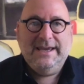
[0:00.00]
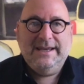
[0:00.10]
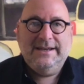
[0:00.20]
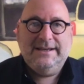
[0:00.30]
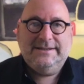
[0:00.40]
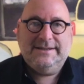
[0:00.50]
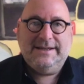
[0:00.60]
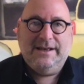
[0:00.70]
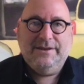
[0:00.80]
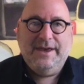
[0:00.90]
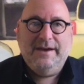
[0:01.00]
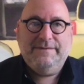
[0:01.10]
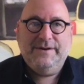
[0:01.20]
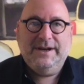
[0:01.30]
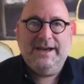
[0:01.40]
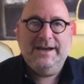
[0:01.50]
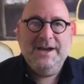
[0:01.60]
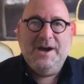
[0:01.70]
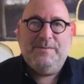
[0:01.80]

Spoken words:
in South Africa.